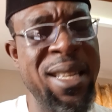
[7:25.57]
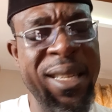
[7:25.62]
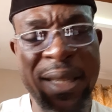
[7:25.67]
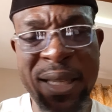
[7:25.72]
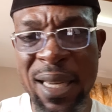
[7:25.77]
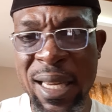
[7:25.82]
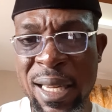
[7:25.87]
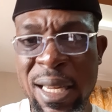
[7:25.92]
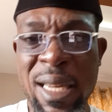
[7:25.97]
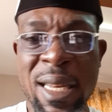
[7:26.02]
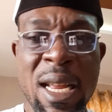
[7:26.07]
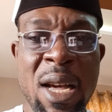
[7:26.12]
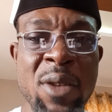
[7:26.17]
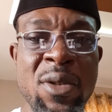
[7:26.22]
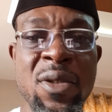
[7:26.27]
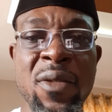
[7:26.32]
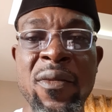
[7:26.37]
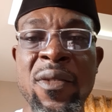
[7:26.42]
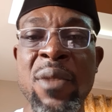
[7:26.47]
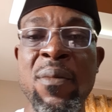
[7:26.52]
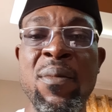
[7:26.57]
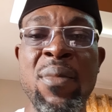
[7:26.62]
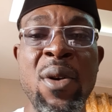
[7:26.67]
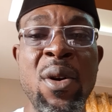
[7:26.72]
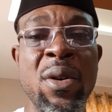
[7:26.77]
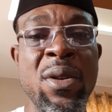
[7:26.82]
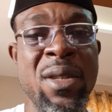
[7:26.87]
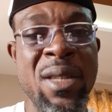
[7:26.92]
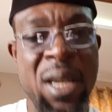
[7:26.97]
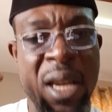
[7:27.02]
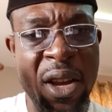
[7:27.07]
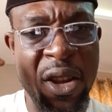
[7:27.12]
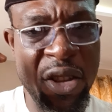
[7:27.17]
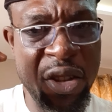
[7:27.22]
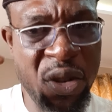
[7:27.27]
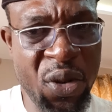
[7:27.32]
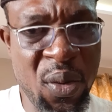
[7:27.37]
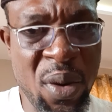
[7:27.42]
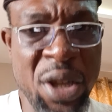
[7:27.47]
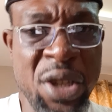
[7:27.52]
thinking out of the box
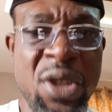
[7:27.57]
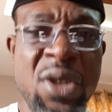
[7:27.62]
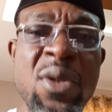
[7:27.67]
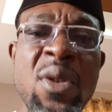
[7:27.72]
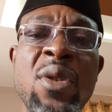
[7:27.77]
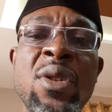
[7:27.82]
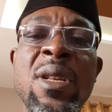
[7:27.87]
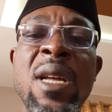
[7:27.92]
to ensure